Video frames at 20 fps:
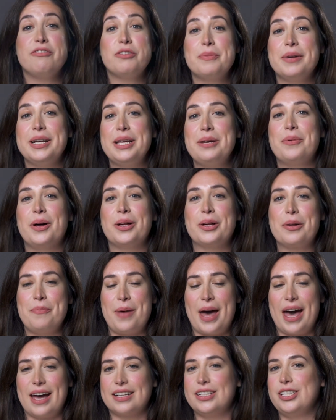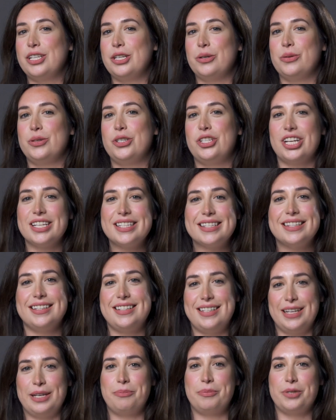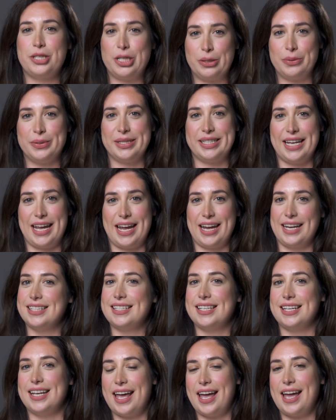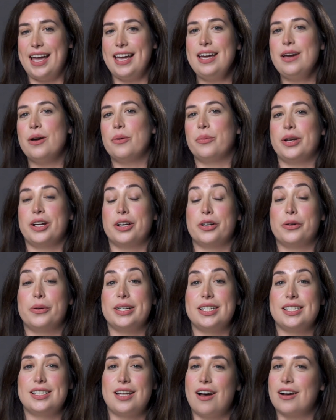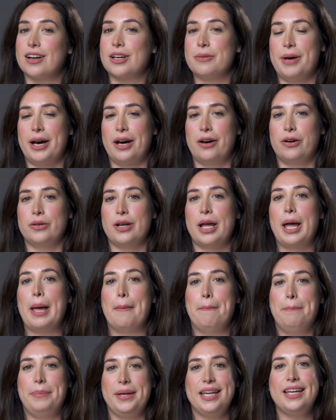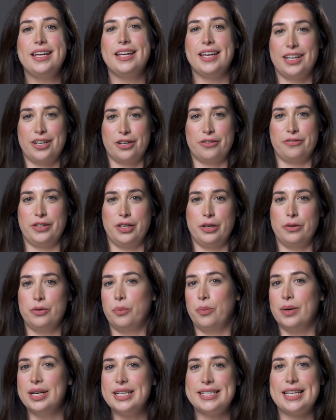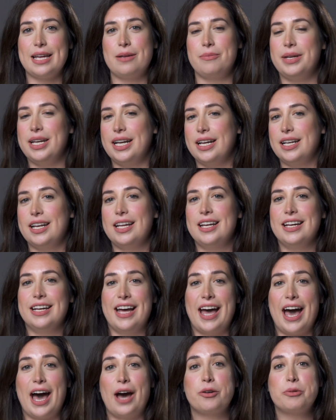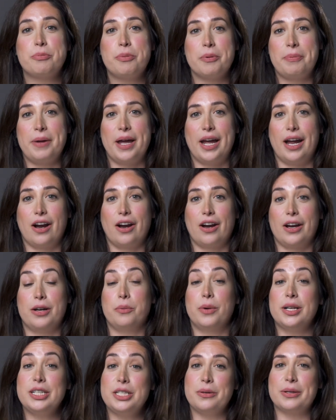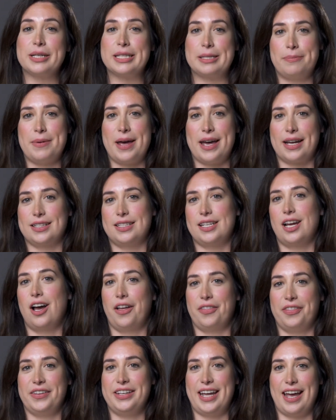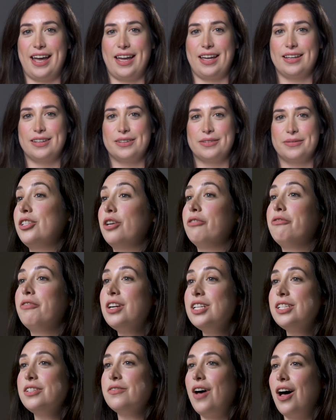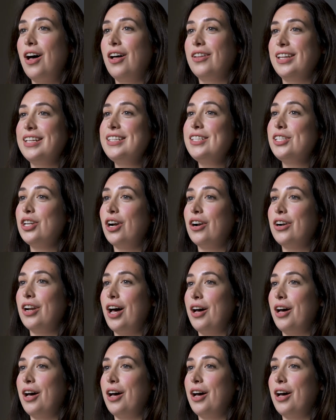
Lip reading: everybody, welcome back to Just the Tip Tuesday. Today we are going to talk about being interviewed. What does that mean? How to prepare and what to expect on the day. So first of all, let's start